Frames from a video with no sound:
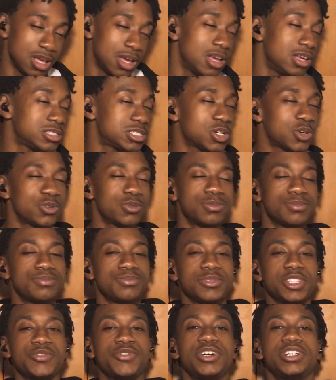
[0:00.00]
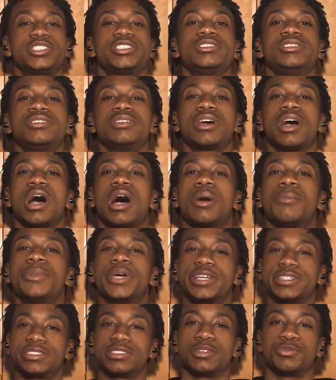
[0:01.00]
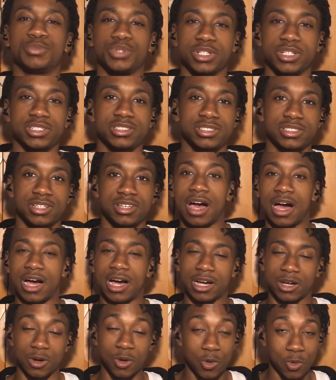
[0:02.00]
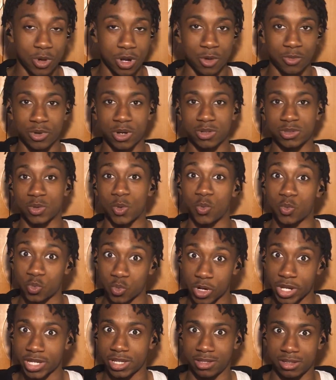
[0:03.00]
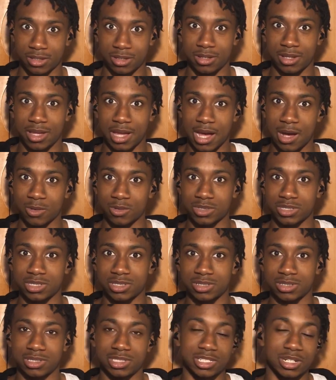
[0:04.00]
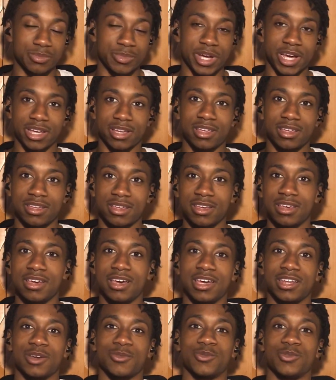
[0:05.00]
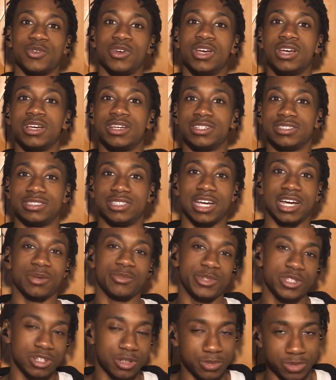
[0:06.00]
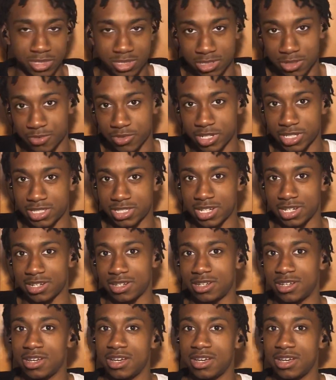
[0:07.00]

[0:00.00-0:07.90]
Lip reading: So eventually I'll make it to the place. I go around the right house to the back, and then he dapped me up and stuff like that.